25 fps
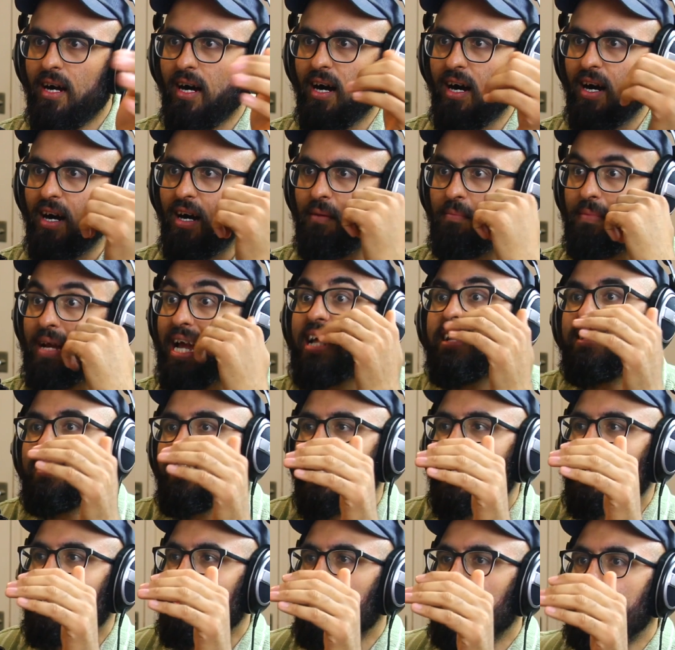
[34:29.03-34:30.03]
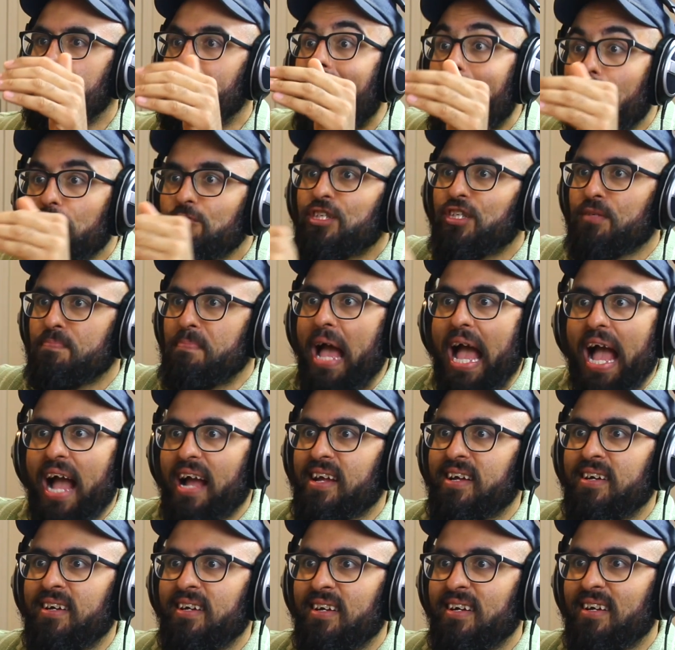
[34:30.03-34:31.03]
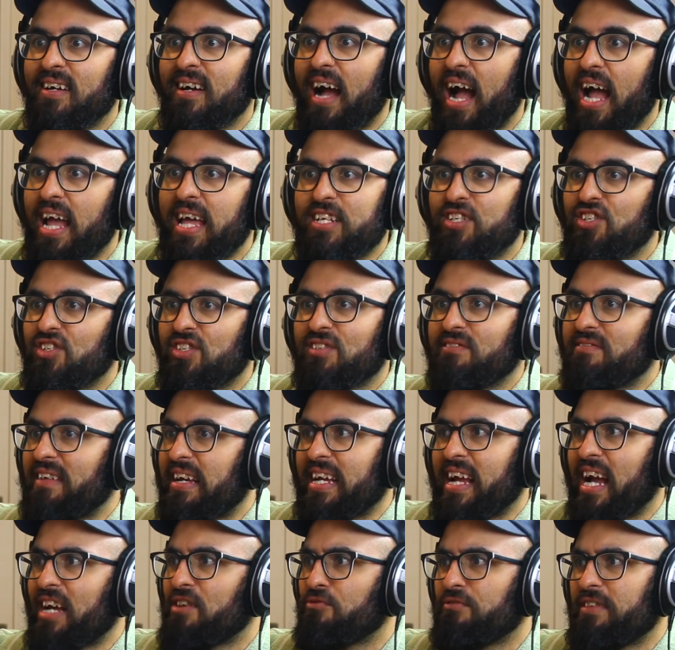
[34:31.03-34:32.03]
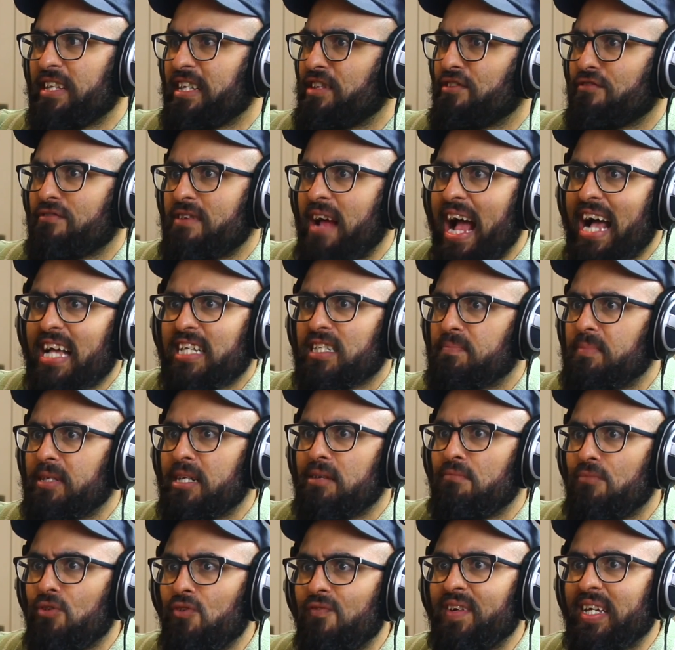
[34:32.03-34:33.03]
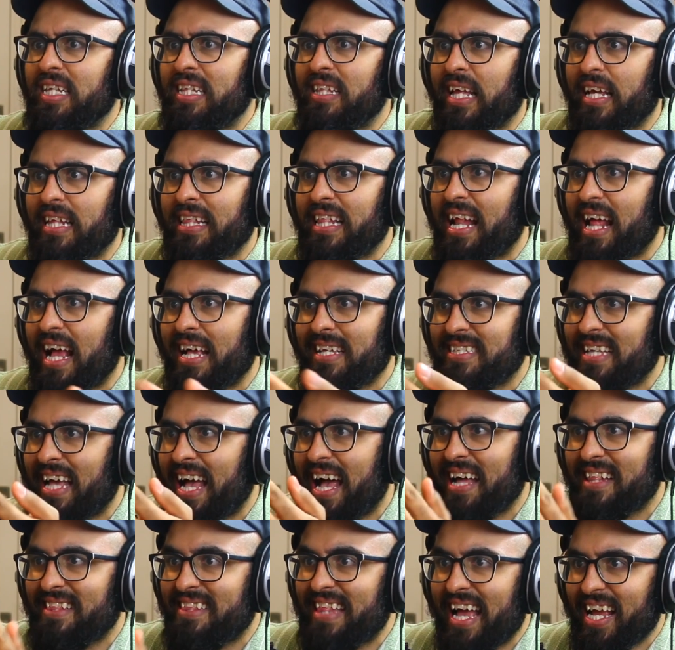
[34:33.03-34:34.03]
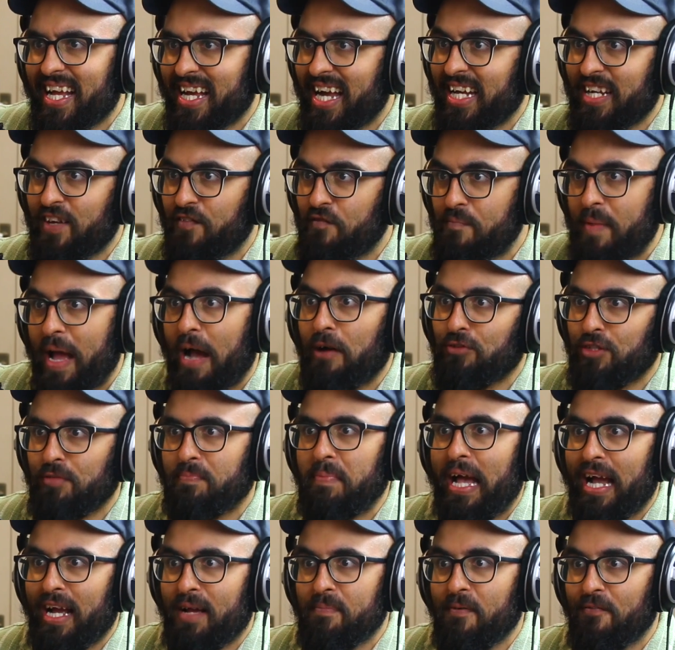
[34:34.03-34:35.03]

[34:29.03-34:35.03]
And like the bounce back, I don't think there has been a movie like that has had that kind of bounce back